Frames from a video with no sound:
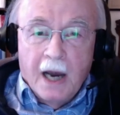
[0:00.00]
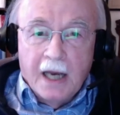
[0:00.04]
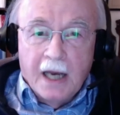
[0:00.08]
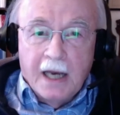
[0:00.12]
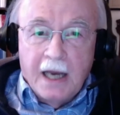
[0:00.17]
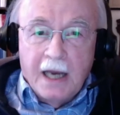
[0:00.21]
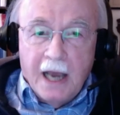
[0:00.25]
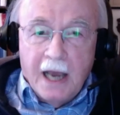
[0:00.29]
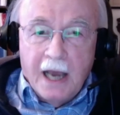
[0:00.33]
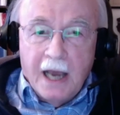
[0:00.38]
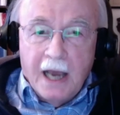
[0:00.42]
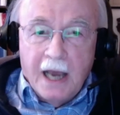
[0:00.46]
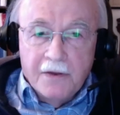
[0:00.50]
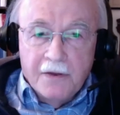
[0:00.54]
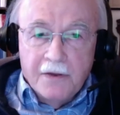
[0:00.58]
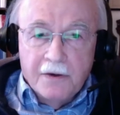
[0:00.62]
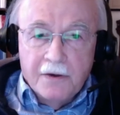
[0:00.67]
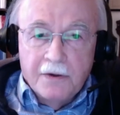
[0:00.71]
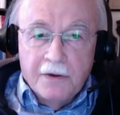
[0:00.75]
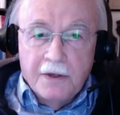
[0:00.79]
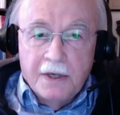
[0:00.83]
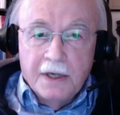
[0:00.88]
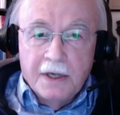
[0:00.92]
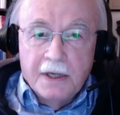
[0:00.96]
um,
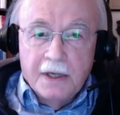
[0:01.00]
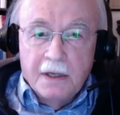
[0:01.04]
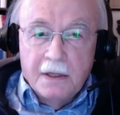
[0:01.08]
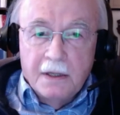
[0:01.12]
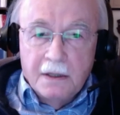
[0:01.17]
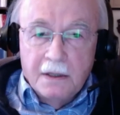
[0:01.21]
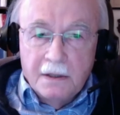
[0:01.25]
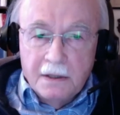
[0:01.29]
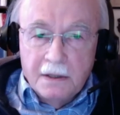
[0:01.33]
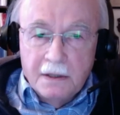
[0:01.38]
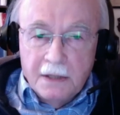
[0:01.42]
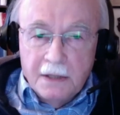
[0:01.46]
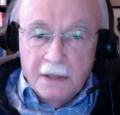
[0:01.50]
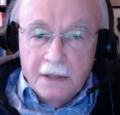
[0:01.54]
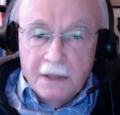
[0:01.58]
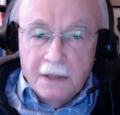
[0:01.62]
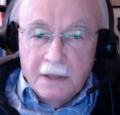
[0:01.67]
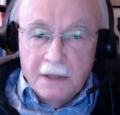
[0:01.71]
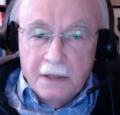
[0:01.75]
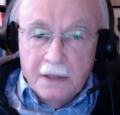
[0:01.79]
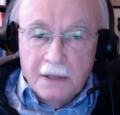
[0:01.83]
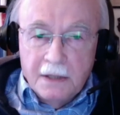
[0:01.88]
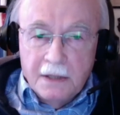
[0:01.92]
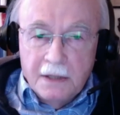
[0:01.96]
I
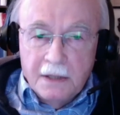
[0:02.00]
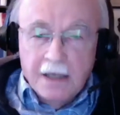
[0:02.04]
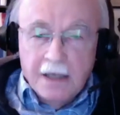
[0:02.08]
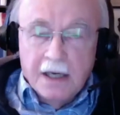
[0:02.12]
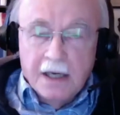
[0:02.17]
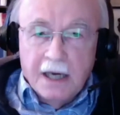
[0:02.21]
gathered,